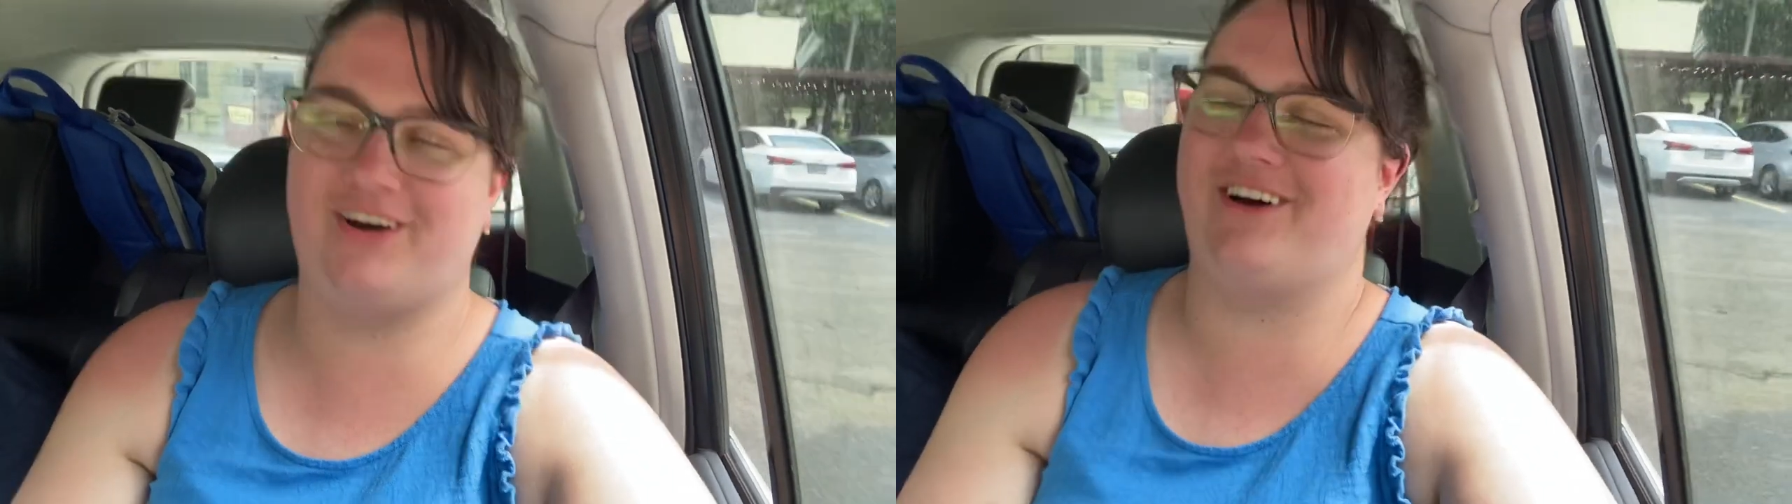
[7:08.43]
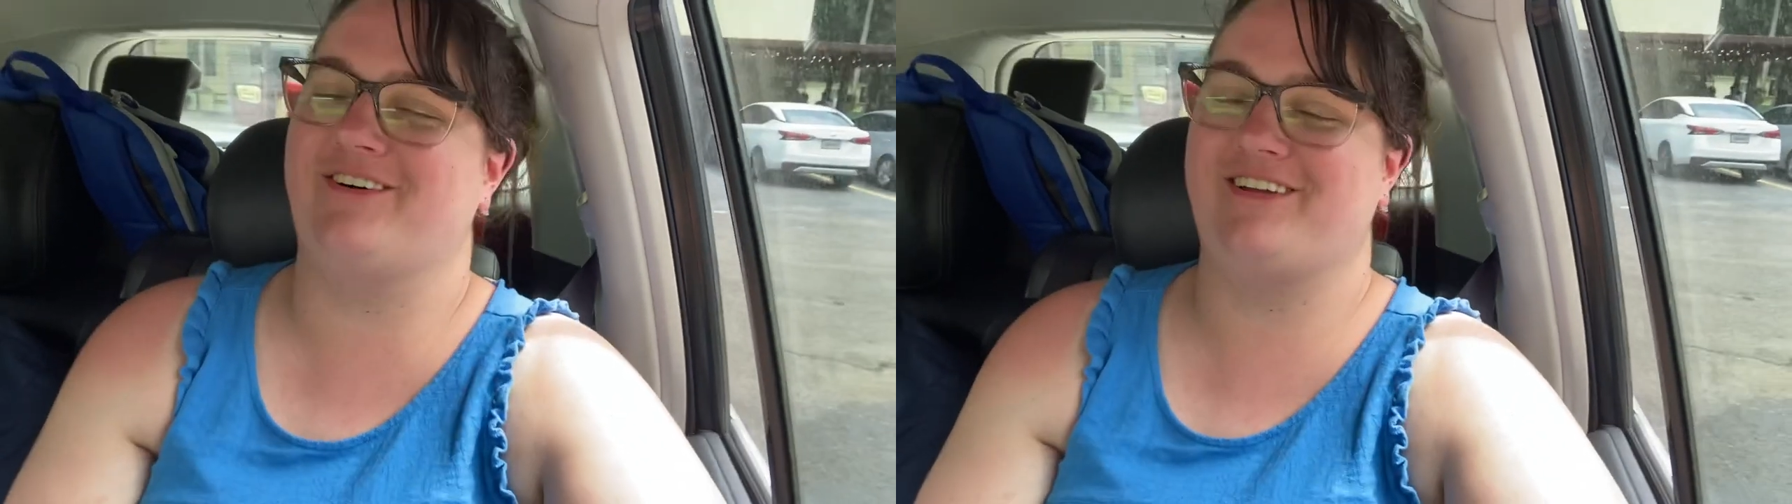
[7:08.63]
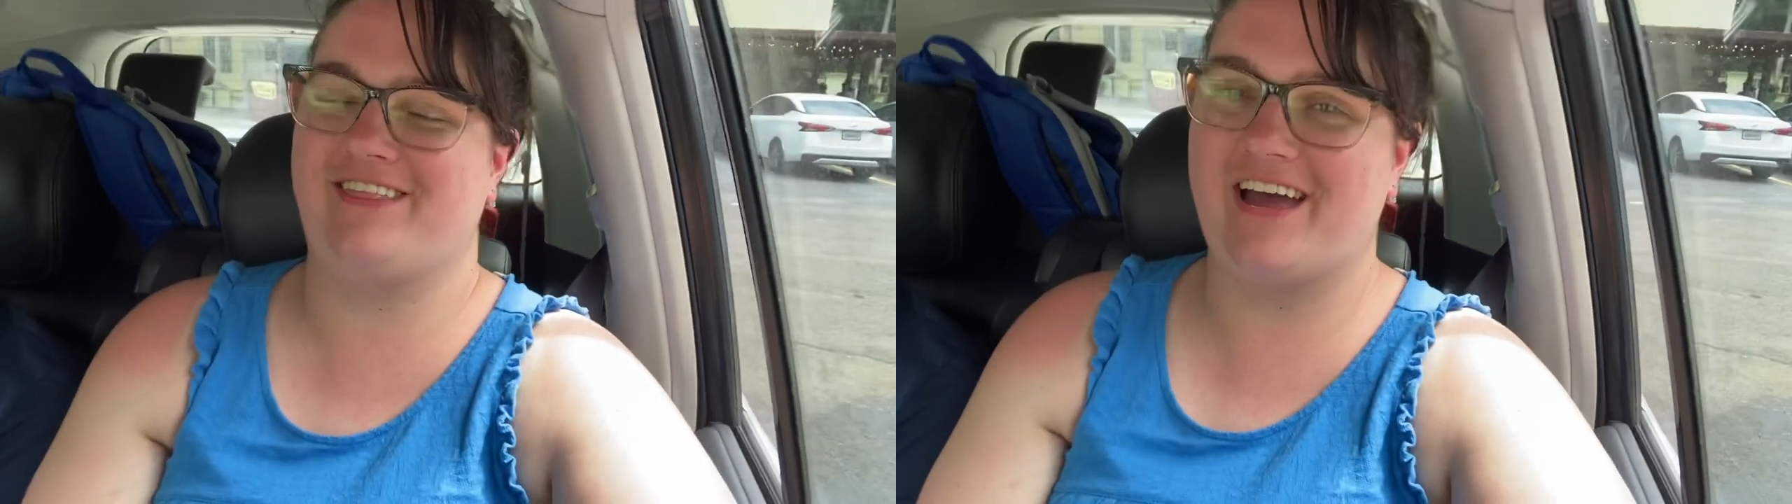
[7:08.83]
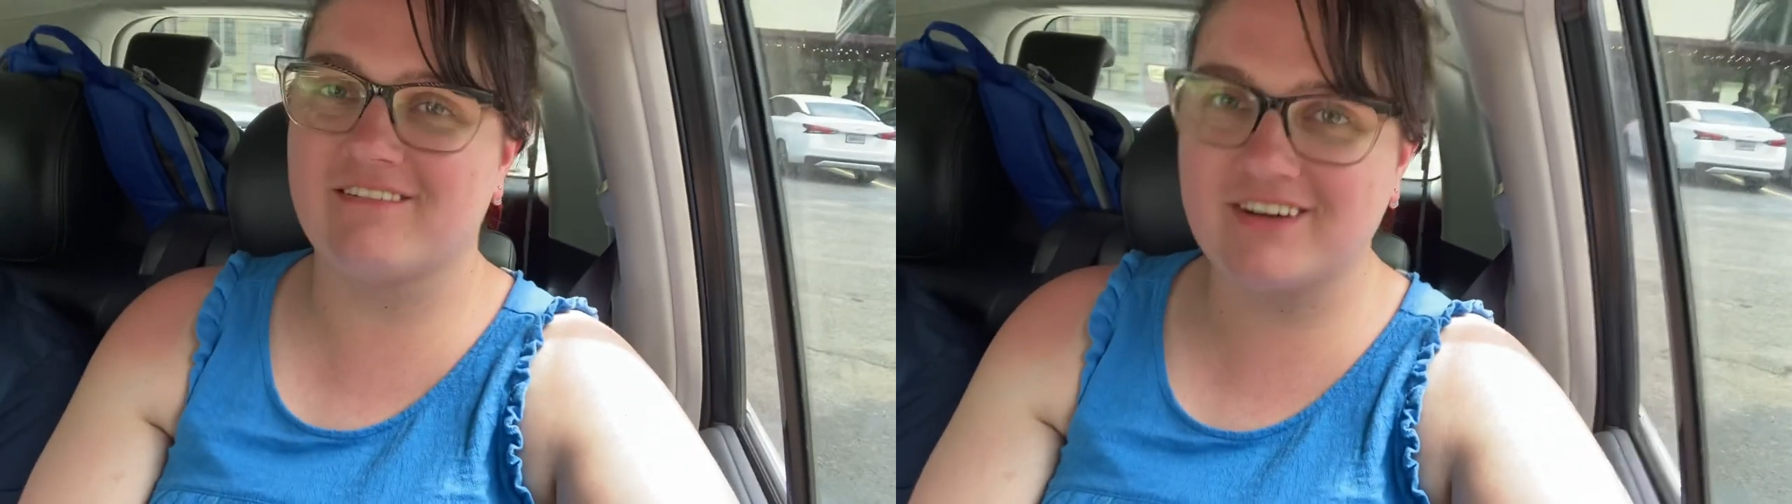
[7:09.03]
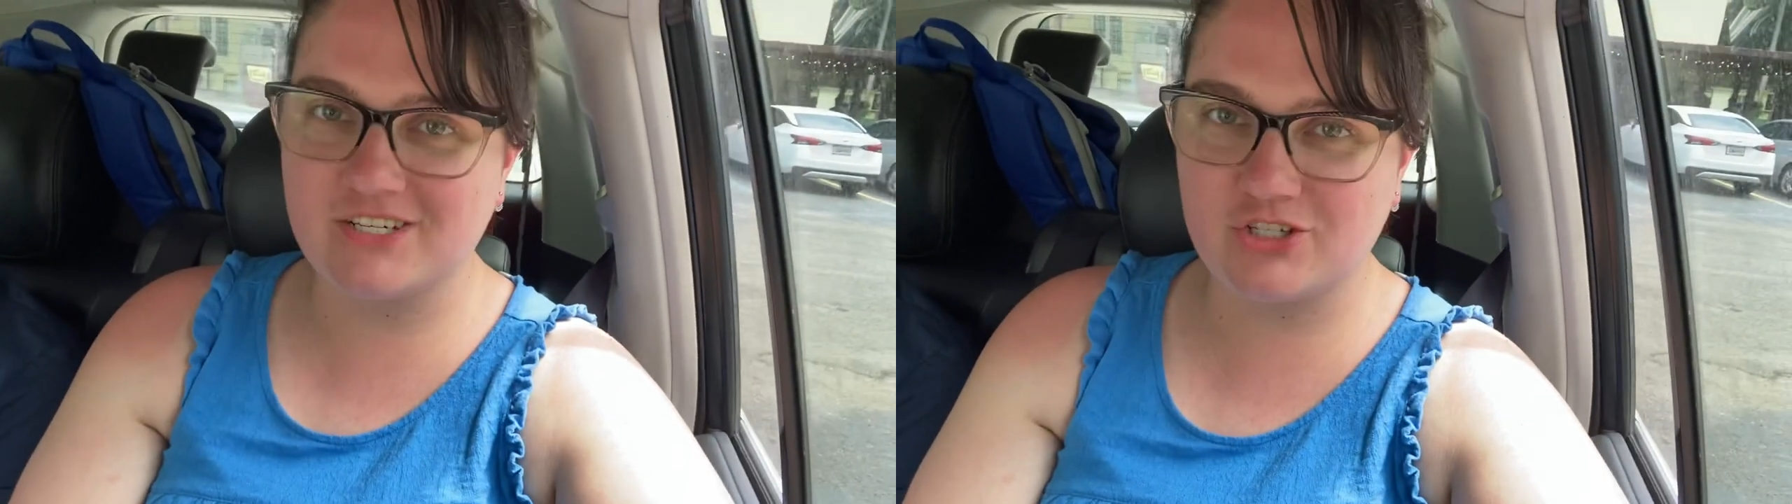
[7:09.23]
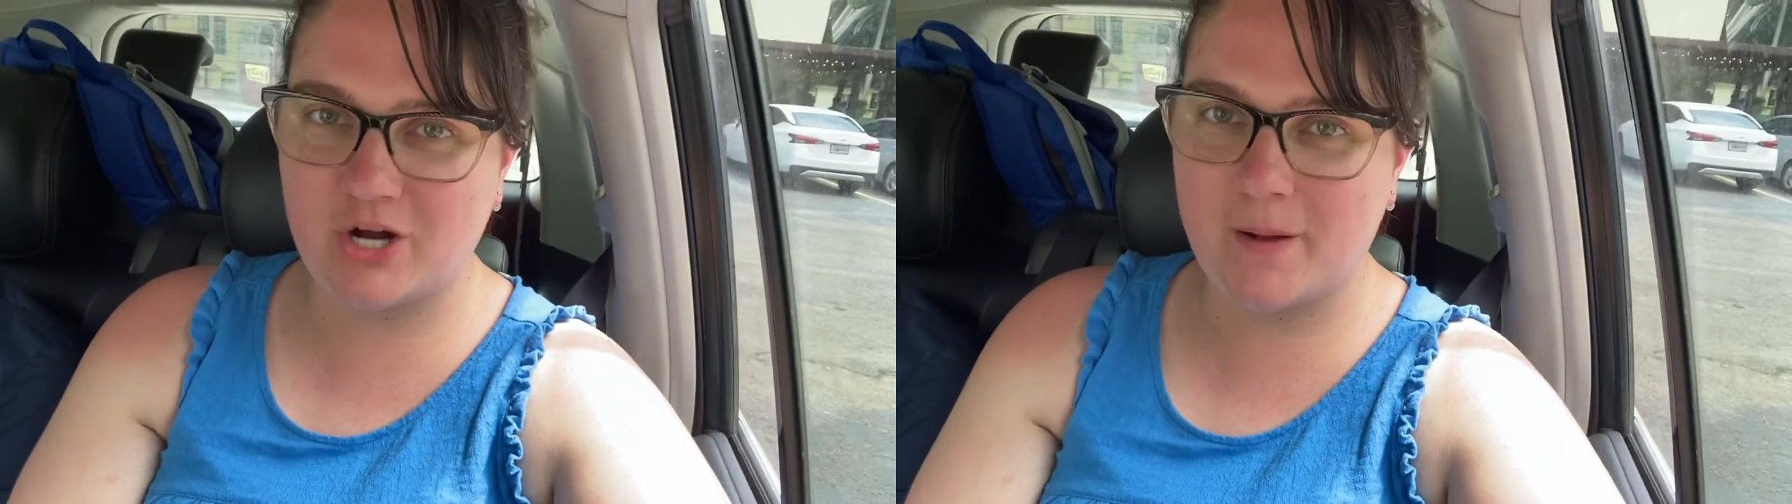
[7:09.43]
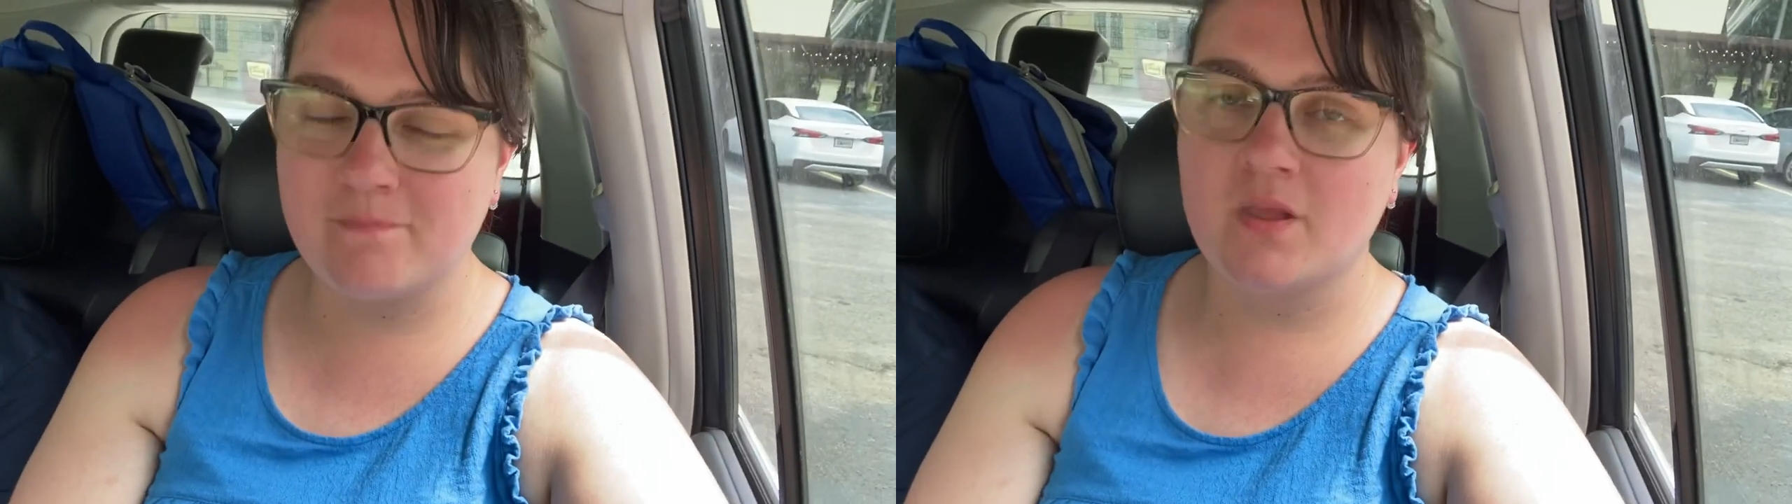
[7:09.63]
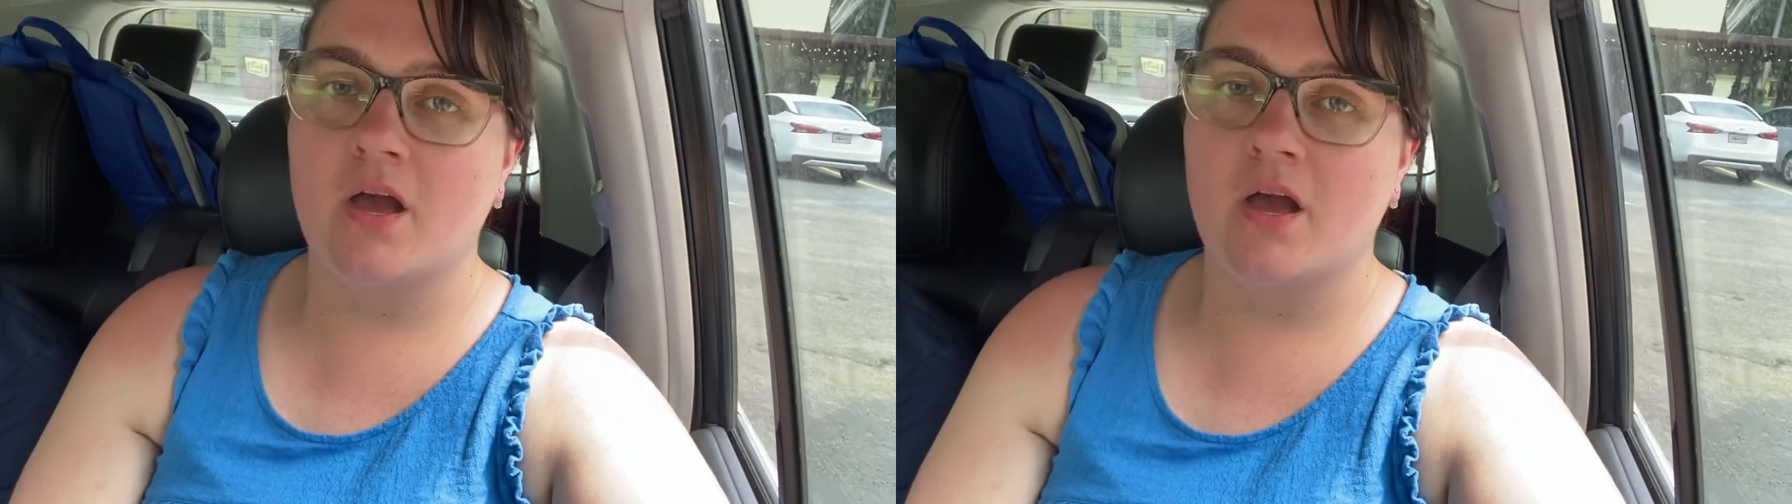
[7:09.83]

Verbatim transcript: go to that restaurant.